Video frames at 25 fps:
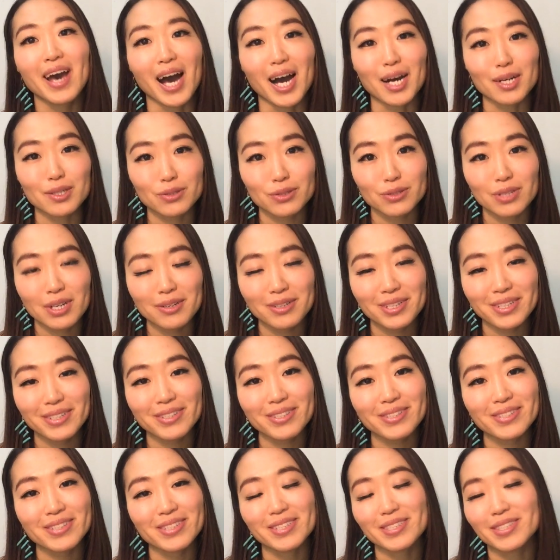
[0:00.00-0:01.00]

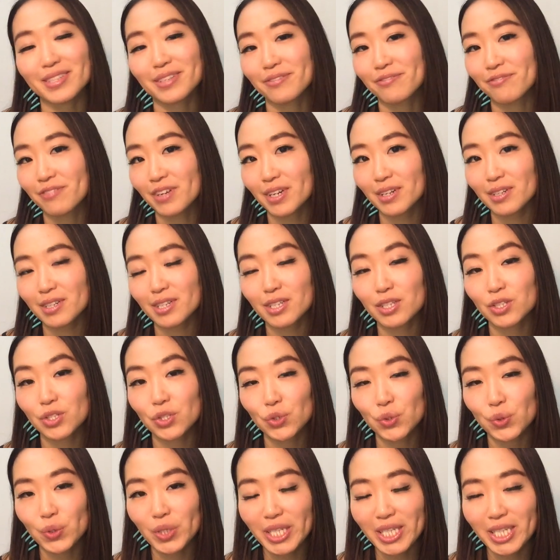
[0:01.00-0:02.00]
Aquarius is a very
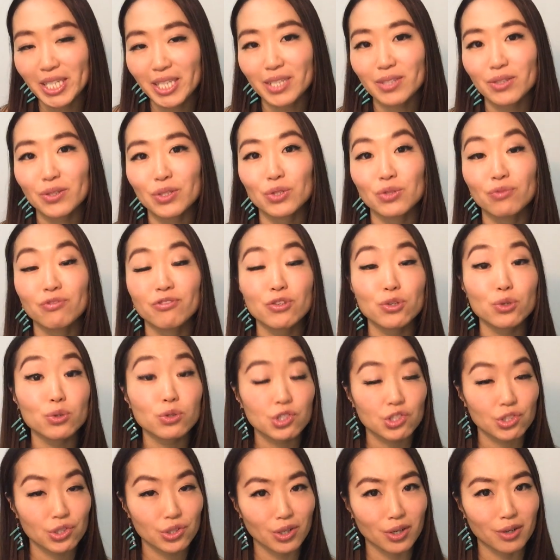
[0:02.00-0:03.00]
unique,
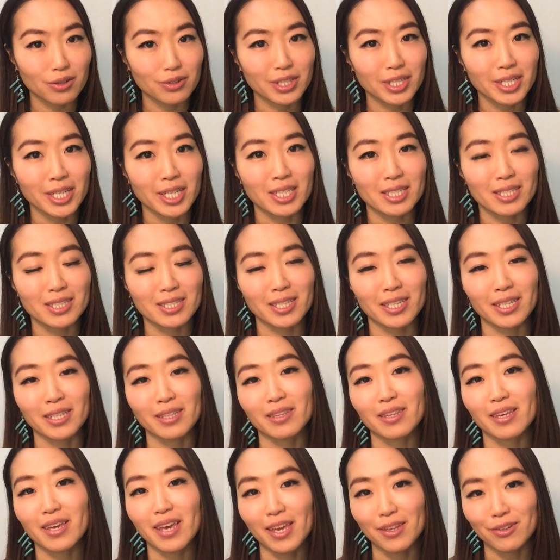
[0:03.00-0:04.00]

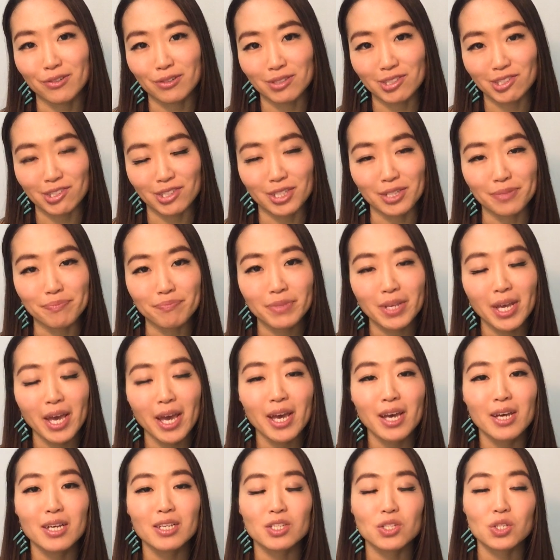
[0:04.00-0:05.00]
future-oriented energy.
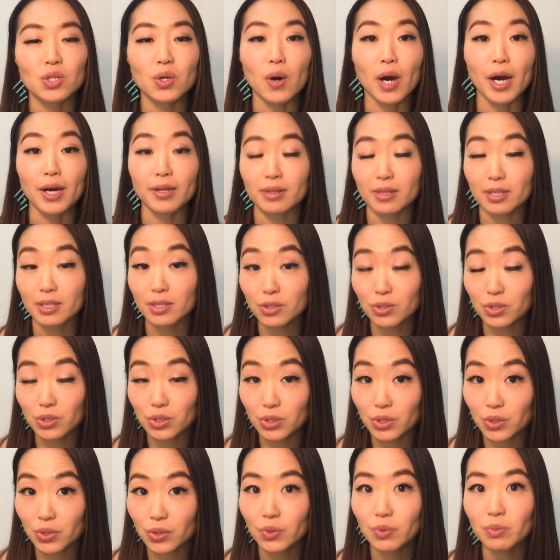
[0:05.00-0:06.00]
So at this
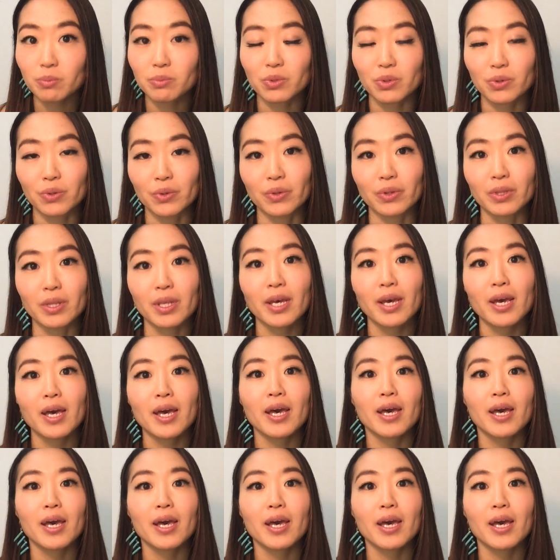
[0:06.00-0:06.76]
new moon,